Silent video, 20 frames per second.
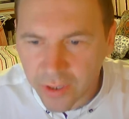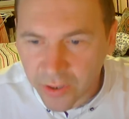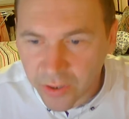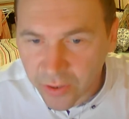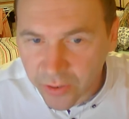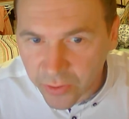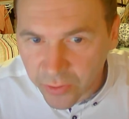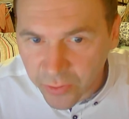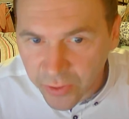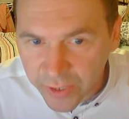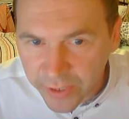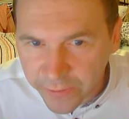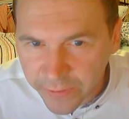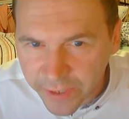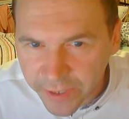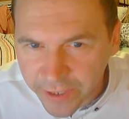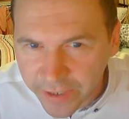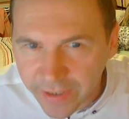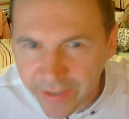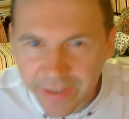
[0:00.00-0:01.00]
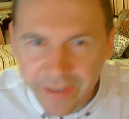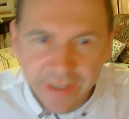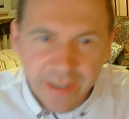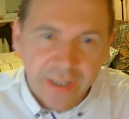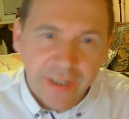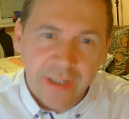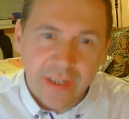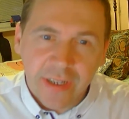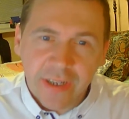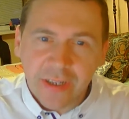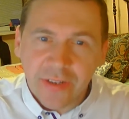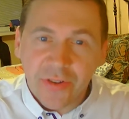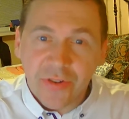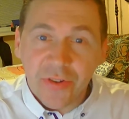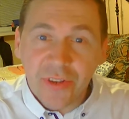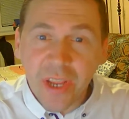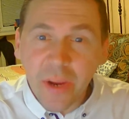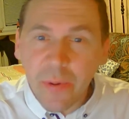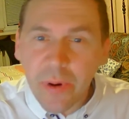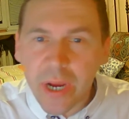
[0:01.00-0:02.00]
Good evening.
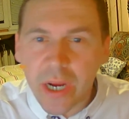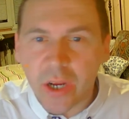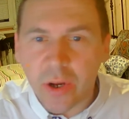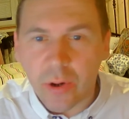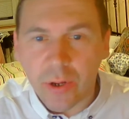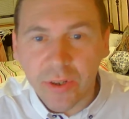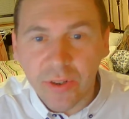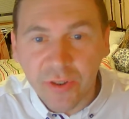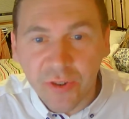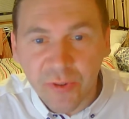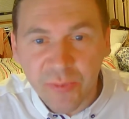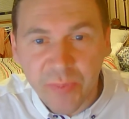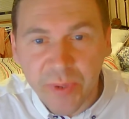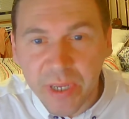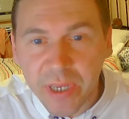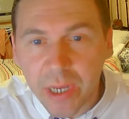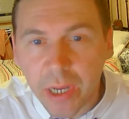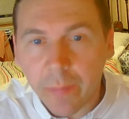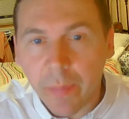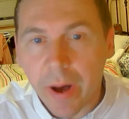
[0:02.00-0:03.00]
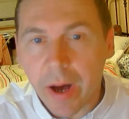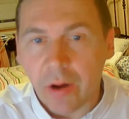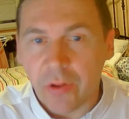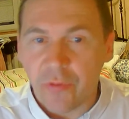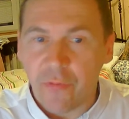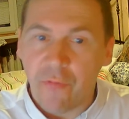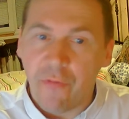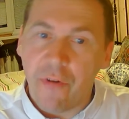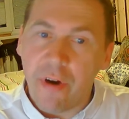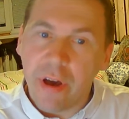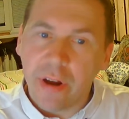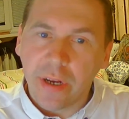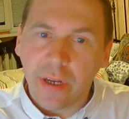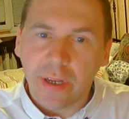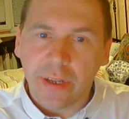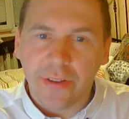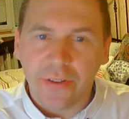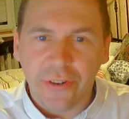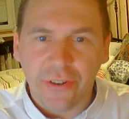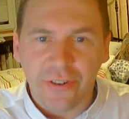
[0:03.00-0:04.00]
Today we are going to speak about very
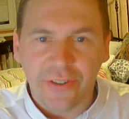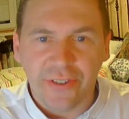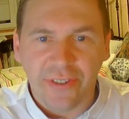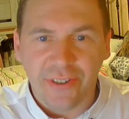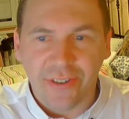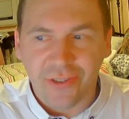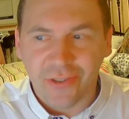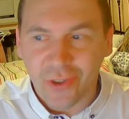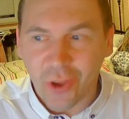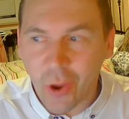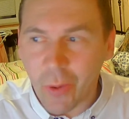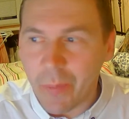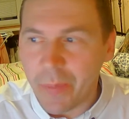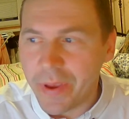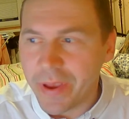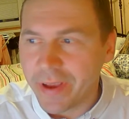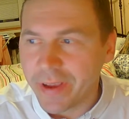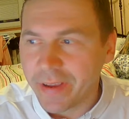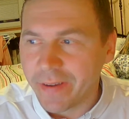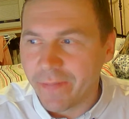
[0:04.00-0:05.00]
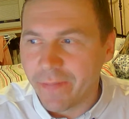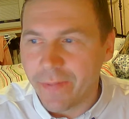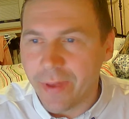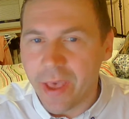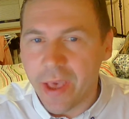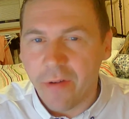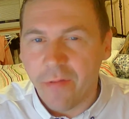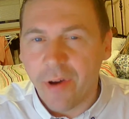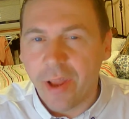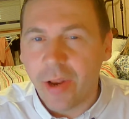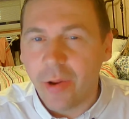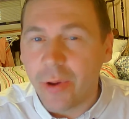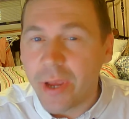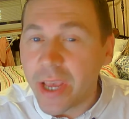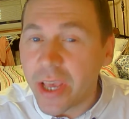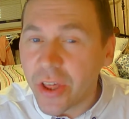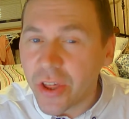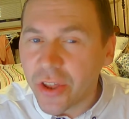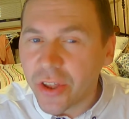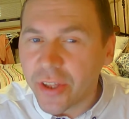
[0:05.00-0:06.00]
interesting topic,
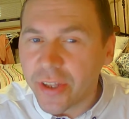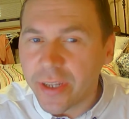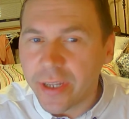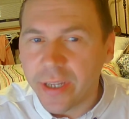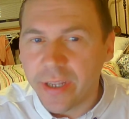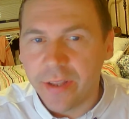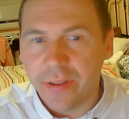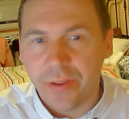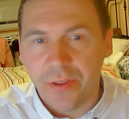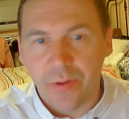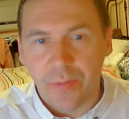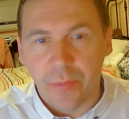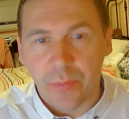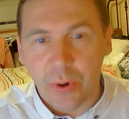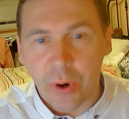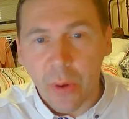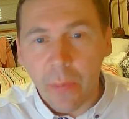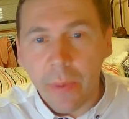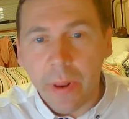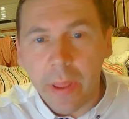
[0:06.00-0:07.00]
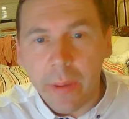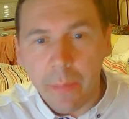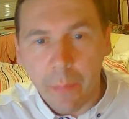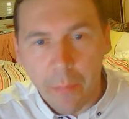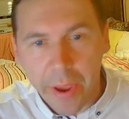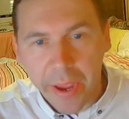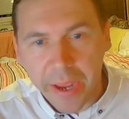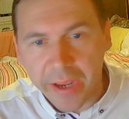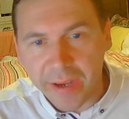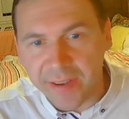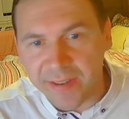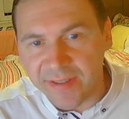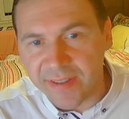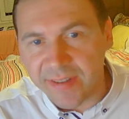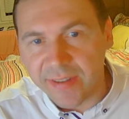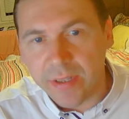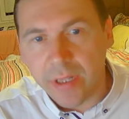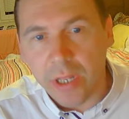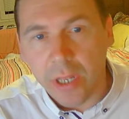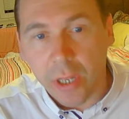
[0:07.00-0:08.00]
evaluation in the
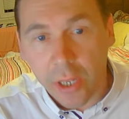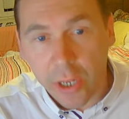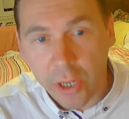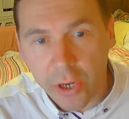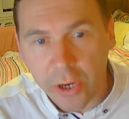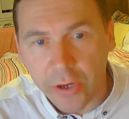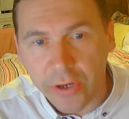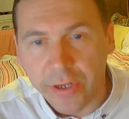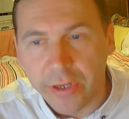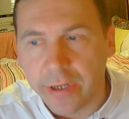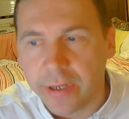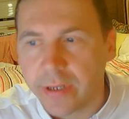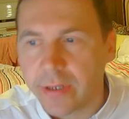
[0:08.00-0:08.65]
problem-based learning.